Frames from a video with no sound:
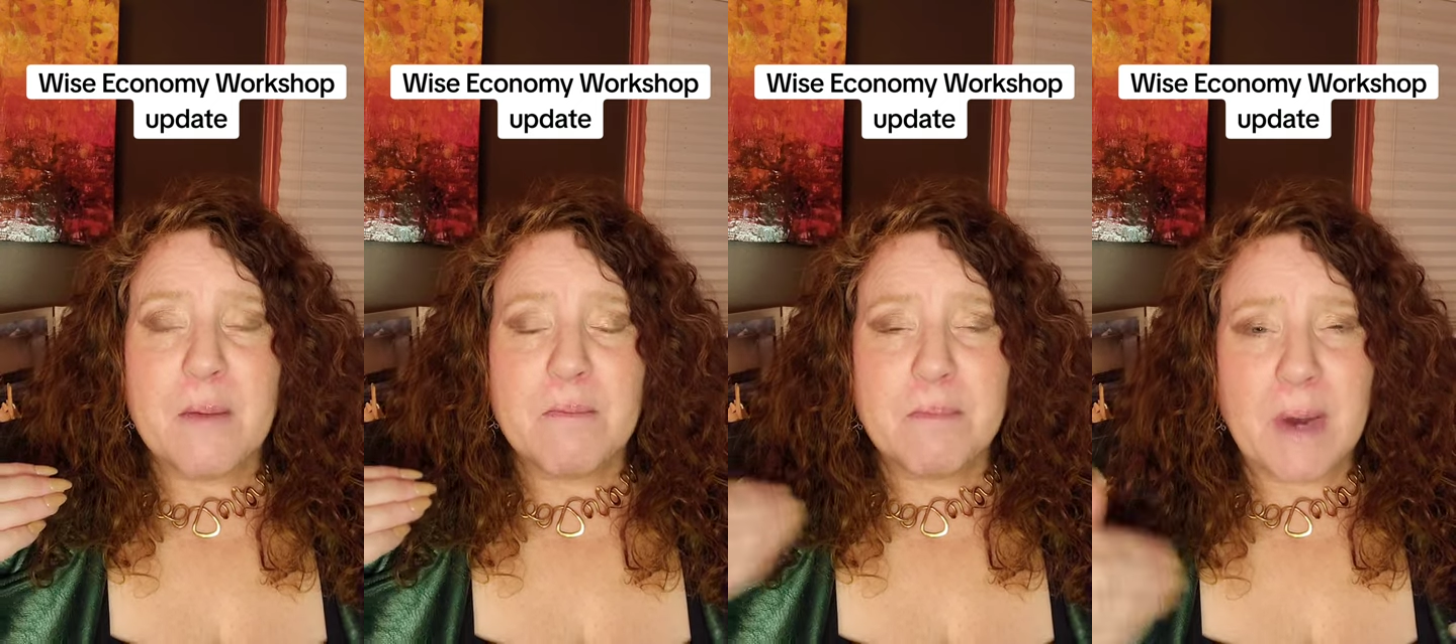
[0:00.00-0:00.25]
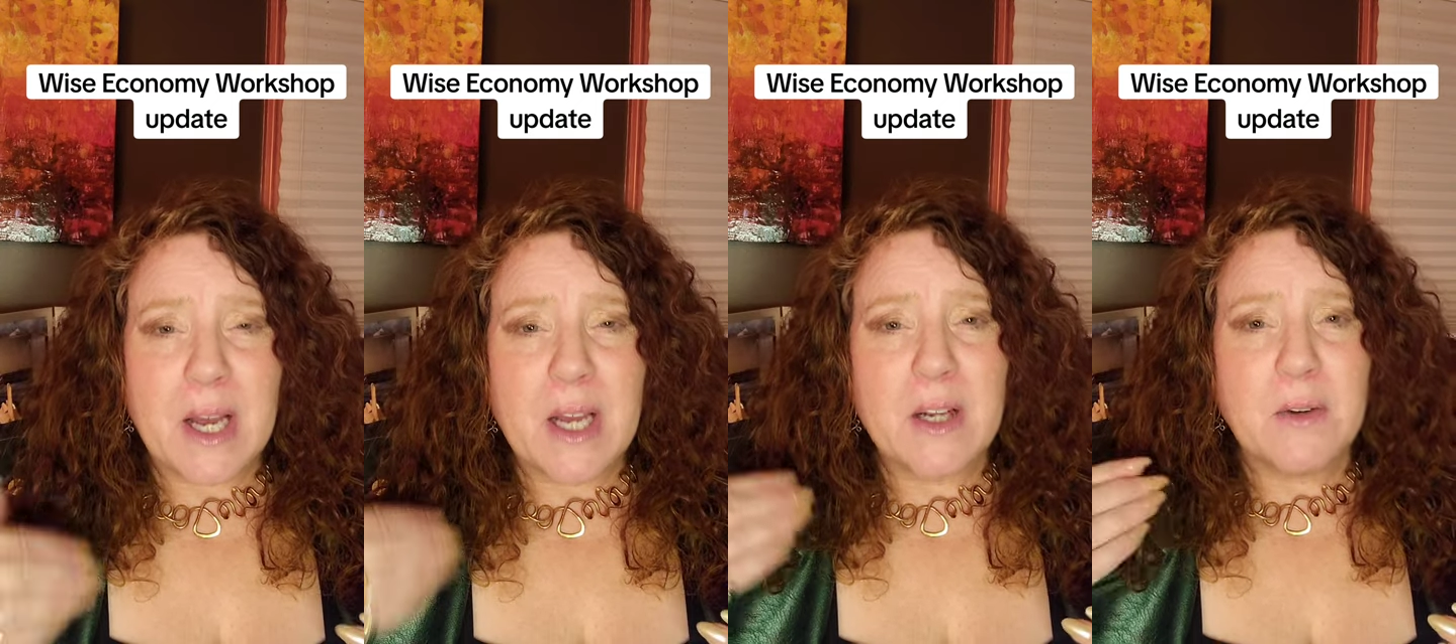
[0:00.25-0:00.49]

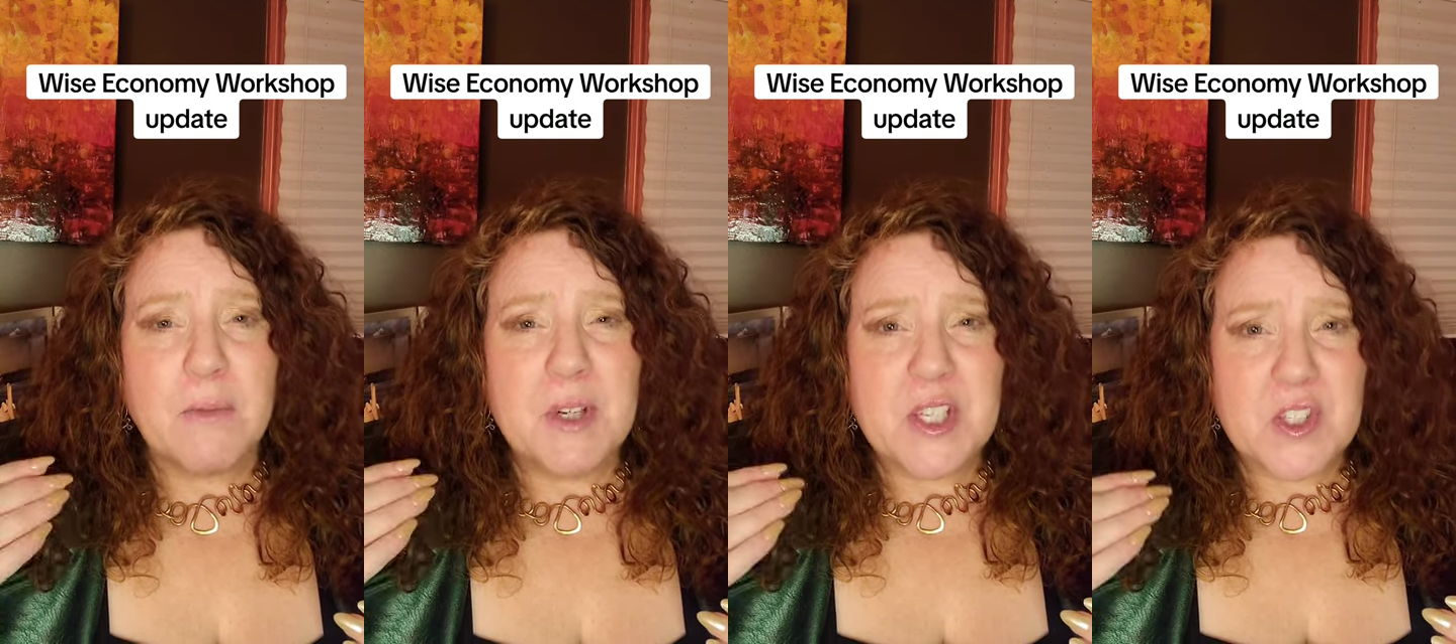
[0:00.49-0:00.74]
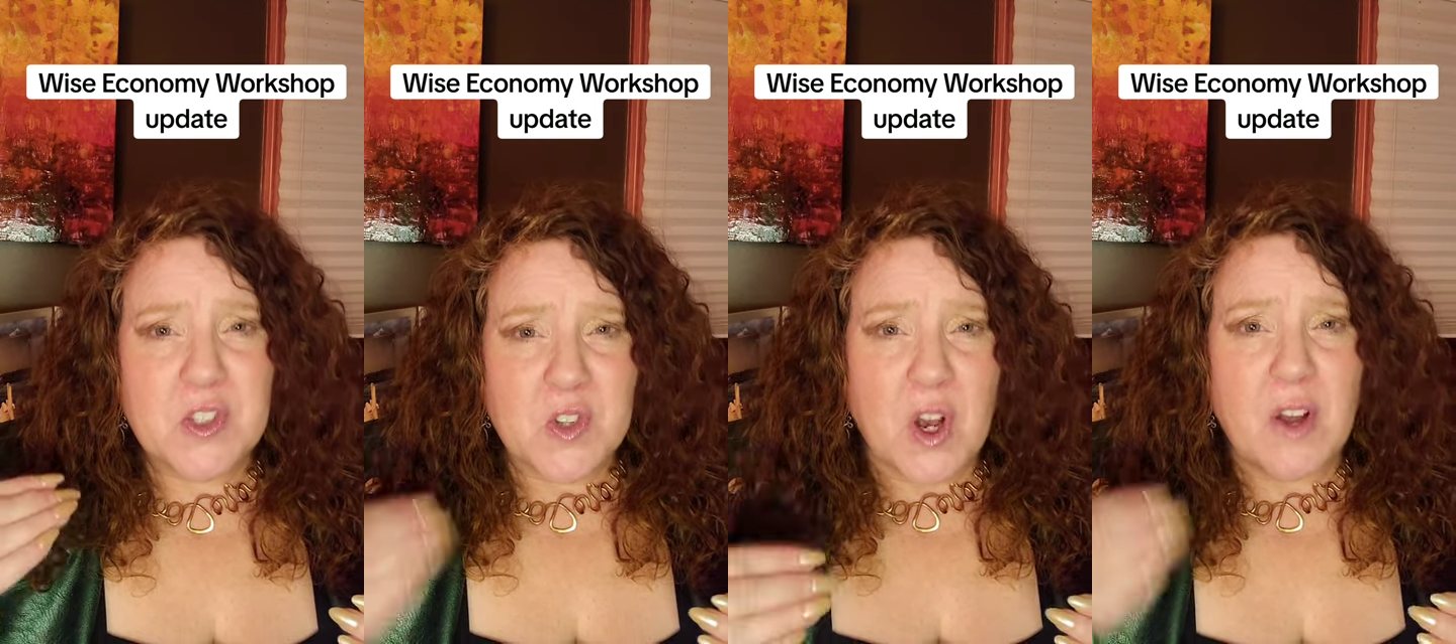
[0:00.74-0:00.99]
But
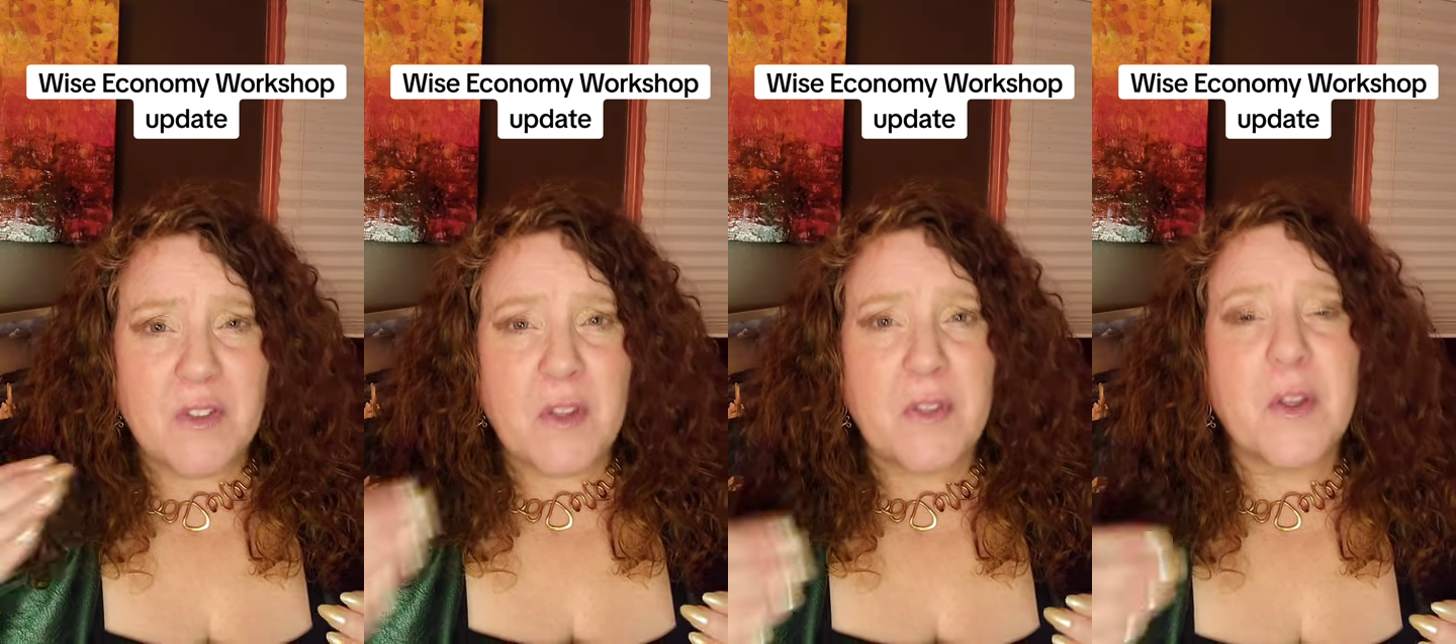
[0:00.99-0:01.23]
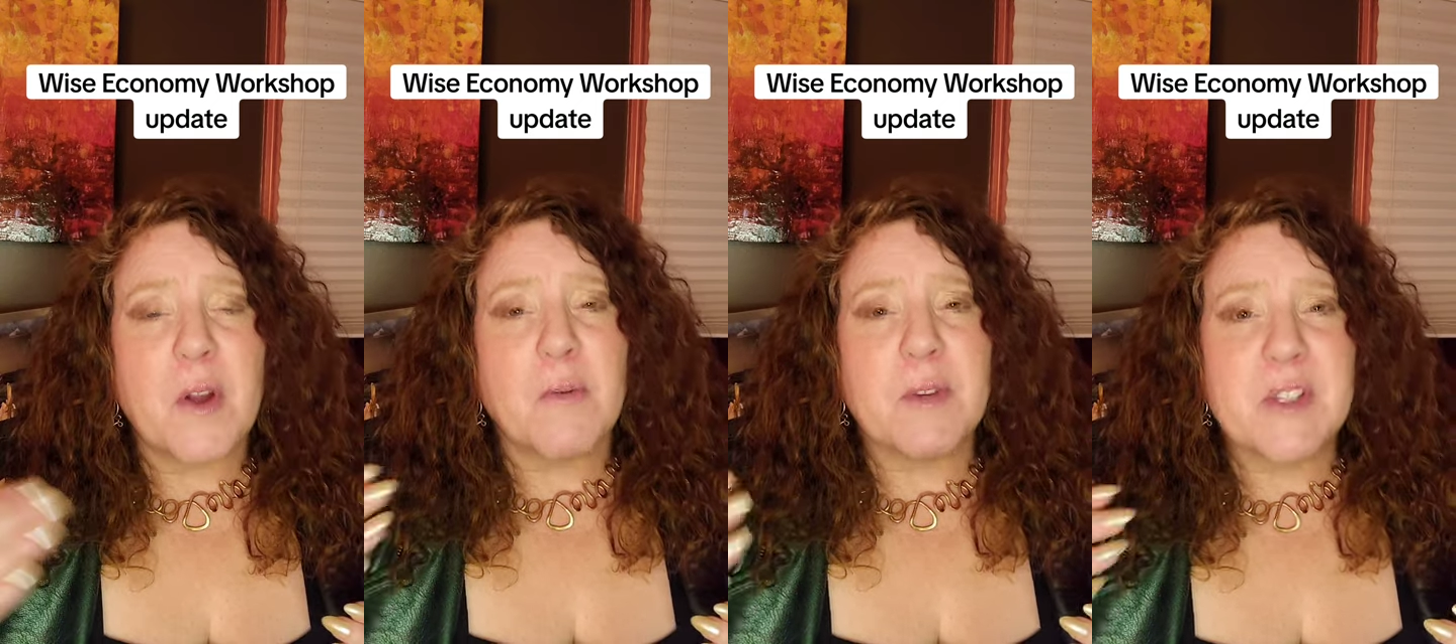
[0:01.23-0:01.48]
we saw
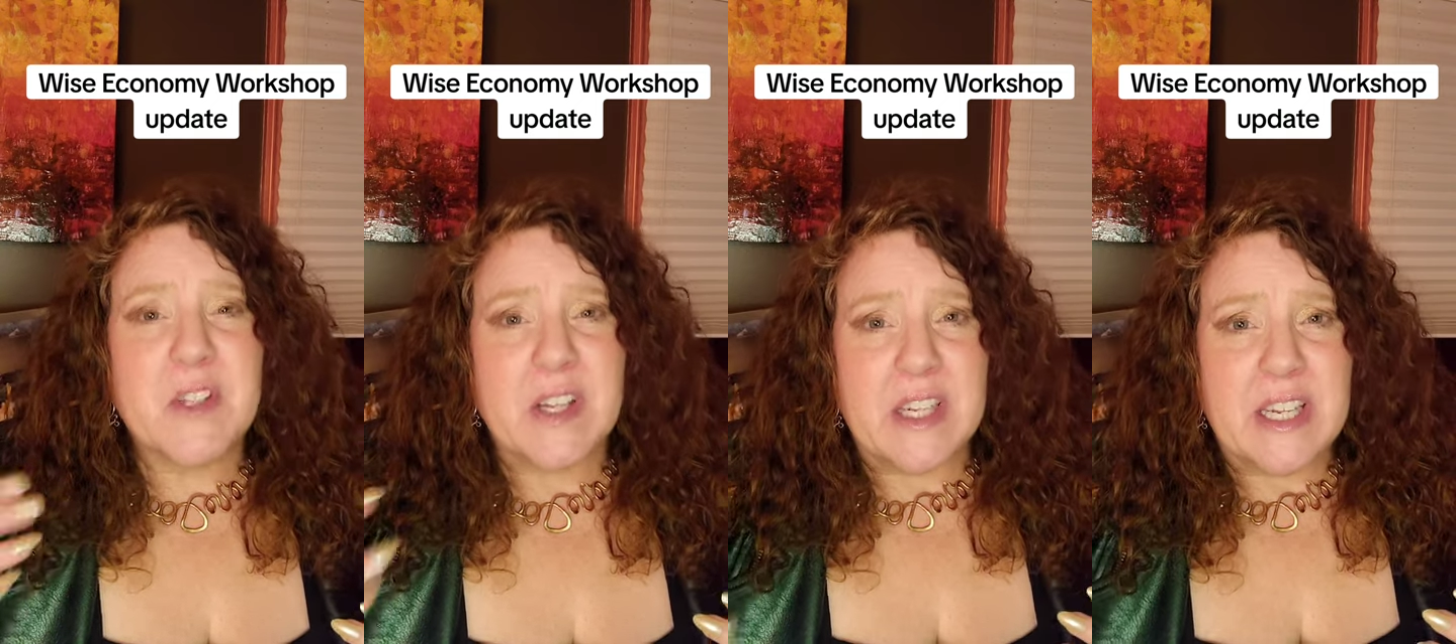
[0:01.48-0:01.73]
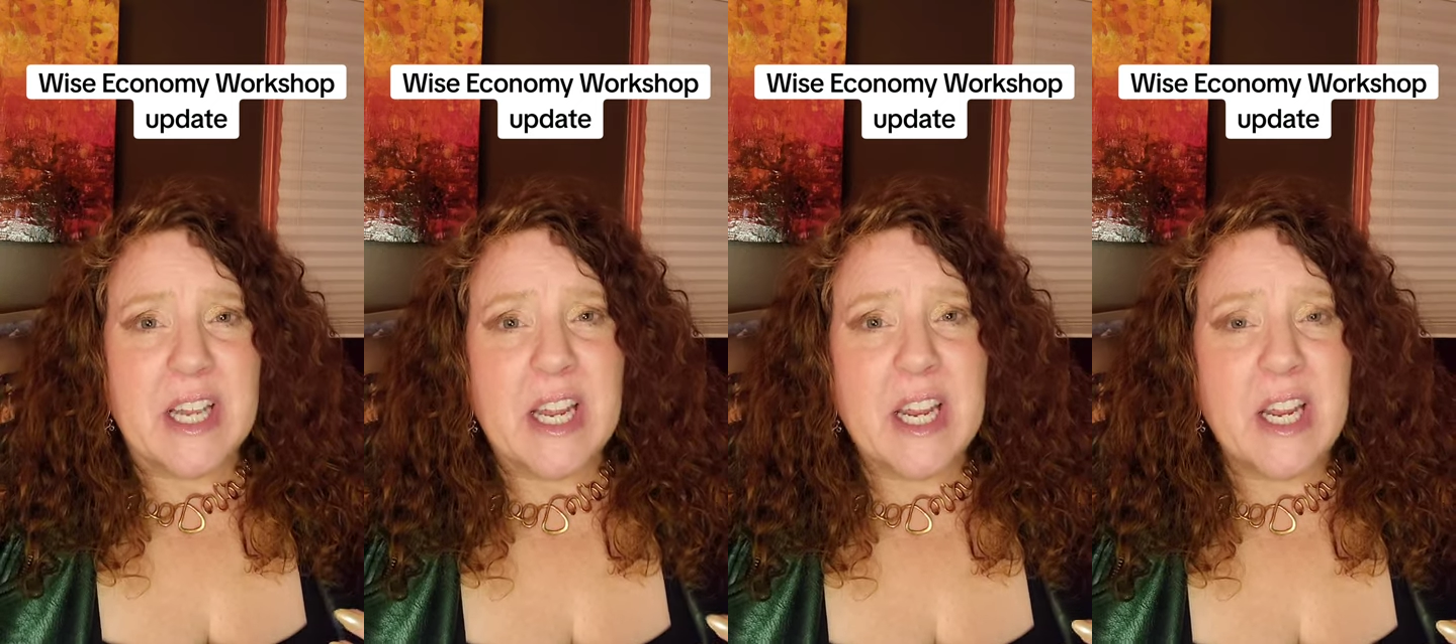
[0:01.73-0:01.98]
that there was a
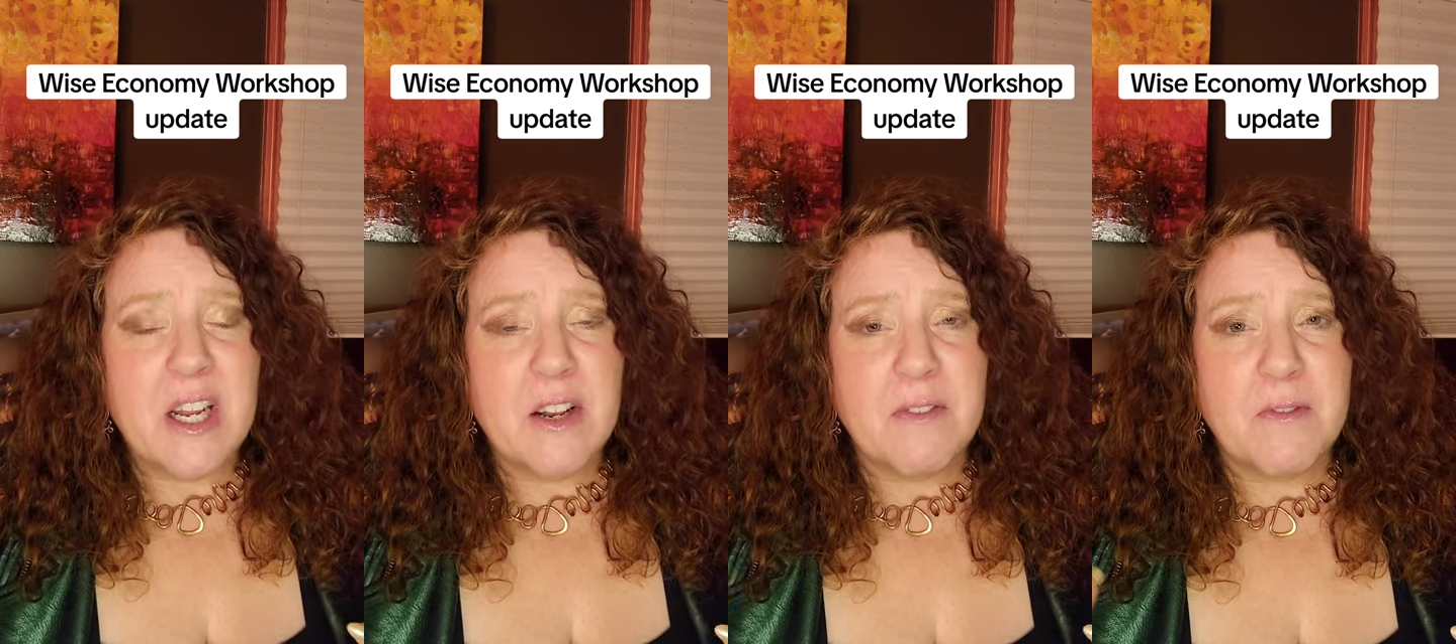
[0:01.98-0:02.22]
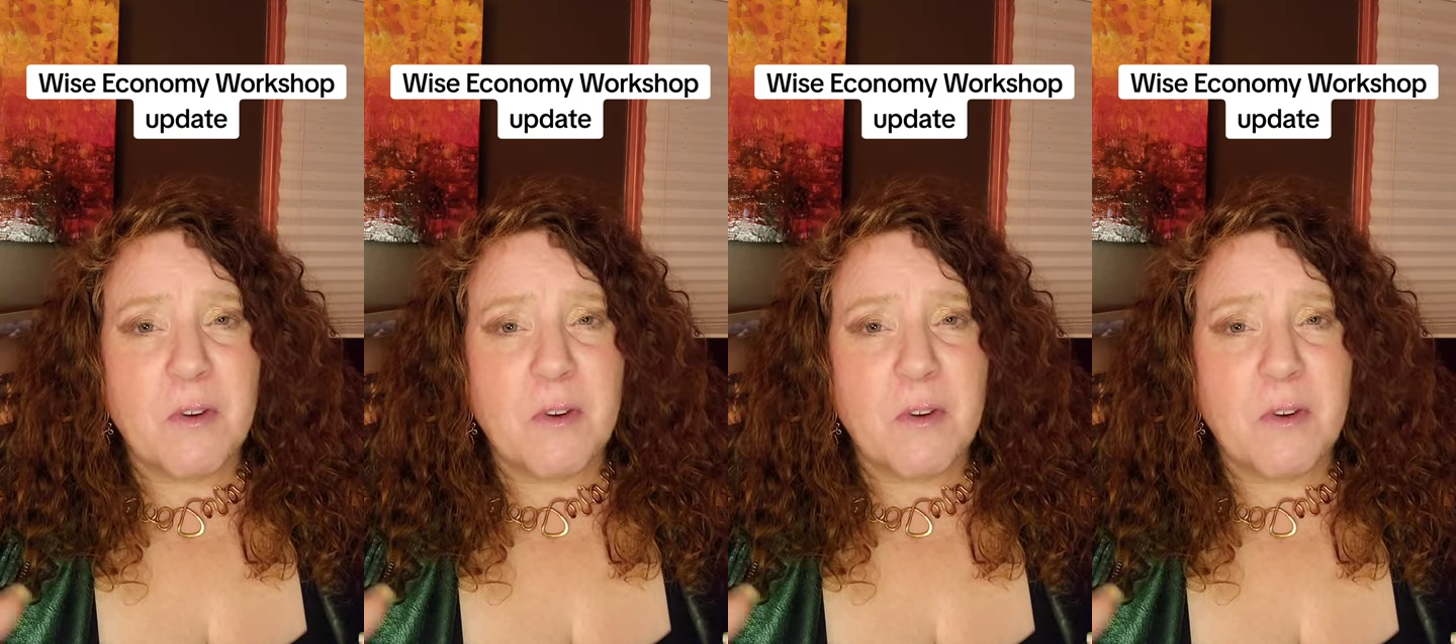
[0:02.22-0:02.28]
need